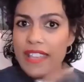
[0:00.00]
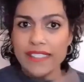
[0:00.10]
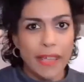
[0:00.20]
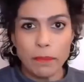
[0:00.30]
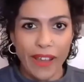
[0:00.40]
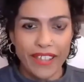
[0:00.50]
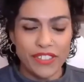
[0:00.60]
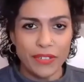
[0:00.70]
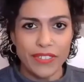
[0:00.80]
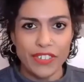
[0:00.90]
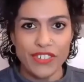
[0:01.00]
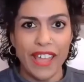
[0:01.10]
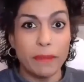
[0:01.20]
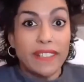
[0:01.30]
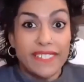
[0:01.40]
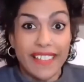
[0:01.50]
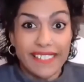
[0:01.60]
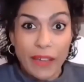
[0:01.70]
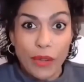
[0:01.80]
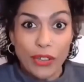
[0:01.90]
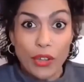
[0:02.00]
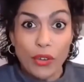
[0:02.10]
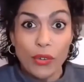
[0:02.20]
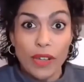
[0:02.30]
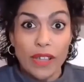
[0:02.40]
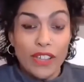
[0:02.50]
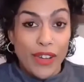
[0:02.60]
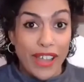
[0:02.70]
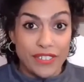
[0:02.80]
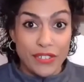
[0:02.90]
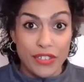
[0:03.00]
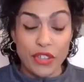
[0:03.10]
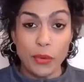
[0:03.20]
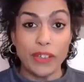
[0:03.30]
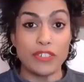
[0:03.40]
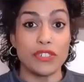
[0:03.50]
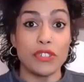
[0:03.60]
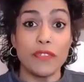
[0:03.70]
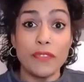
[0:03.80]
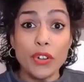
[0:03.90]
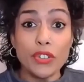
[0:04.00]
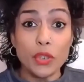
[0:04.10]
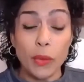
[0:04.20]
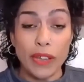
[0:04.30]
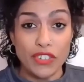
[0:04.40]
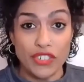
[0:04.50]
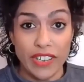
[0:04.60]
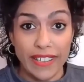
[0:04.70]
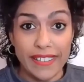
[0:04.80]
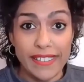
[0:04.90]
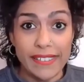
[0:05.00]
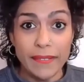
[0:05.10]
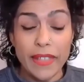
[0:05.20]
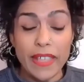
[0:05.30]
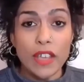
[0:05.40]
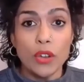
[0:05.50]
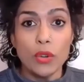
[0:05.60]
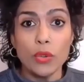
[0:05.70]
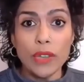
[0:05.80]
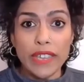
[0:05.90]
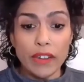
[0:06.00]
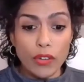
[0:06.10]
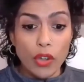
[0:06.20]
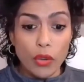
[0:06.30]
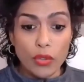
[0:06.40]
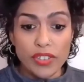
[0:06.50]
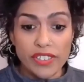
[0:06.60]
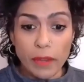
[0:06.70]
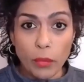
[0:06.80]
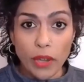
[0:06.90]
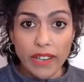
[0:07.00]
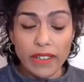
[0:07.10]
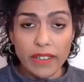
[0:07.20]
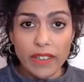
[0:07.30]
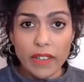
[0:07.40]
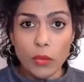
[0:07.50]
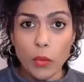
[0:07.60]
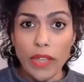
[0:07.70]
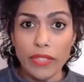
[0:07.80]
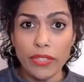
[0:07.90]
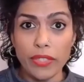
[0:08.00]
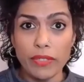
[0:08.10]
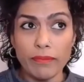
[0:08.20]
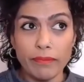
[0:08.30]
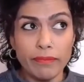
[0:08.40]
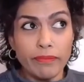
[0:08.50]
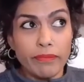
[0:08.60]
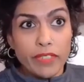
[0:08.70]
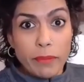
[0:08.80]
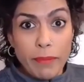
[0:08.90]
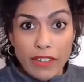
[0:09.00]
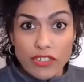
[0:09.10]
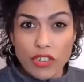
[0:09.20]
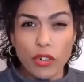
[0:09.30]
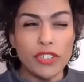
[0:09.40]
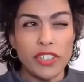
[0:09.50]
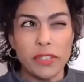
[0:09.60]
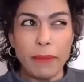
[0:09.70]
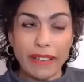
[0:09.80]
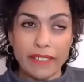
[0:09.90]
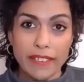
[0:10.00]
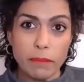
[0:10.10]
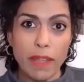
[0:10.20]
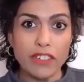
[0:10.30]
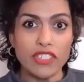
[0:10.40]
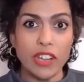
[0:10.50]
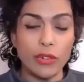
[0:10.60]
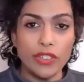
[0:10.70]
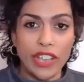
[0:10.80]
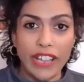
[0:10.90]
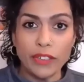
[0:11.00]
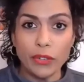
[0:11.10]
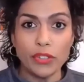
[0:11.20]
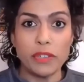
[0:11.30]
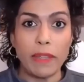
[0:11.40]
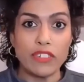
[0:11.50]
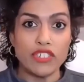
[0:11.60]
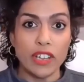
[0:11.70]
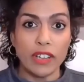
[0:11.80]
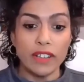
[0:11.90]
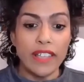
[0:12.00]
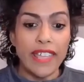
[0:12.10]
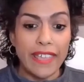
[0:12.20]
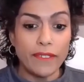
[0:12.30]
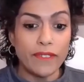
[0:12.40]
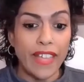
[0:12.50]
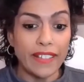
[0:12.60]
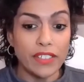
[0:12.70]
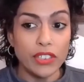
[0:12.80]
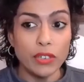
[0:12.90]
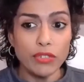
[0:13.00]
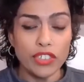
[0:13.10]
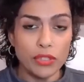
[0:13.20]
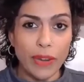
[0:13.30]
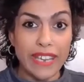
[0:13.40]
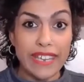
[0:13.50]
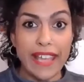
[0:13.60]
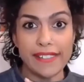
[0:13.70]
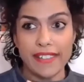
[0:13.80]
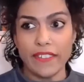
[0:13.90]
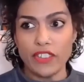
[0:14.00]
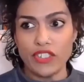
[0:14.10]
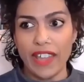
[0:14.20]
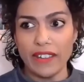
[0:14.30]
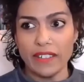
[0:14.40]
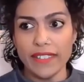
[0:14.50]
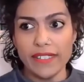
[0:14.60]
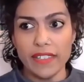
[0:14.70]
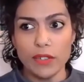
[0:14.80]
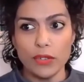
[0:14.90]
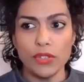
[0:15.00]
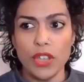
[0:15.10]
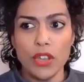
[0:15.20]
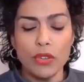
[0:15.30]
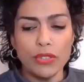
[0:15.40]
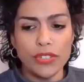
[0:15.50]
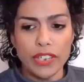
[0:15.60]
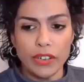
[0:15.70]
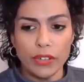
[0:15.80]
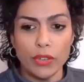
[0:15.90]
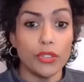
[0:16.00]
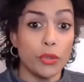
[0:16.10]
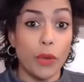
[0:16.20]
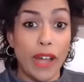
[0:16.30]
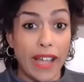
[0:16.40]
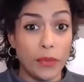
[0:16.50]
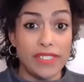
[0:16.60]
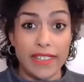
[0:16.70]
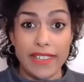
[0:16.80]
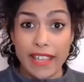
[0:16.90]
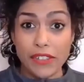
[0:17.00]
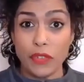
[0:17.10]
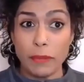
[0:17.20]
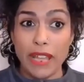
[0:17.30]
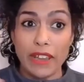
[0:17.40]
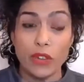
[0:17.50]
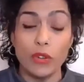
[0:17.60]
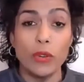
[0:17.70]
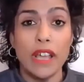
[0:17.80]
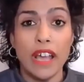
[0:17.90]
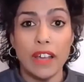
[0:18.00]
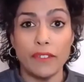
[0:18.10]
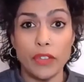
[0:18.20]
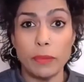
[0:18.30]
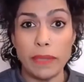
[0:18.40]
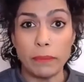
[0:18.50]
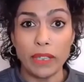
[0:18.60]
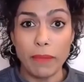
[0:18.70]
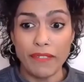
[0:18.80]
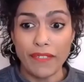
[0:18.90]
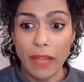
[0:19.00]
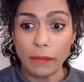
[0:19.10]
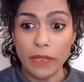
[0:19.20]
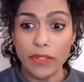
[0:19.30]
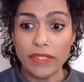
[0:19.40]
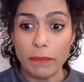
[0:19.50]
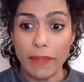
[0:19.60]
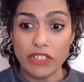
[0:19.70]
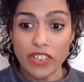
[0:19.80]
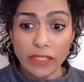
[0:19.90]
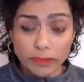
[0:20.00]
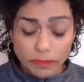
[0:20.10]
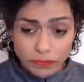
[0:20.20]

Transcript: type your answer in the chat because that's how I'll know your answers to the question. So the first question is, who here knows someone with dementia or suspected dementia or diagnosed dementia? If that's you, just write yes in the chat. Let's see who's here, who knows. So I would say yes for me. I know a few people in my family with dementia.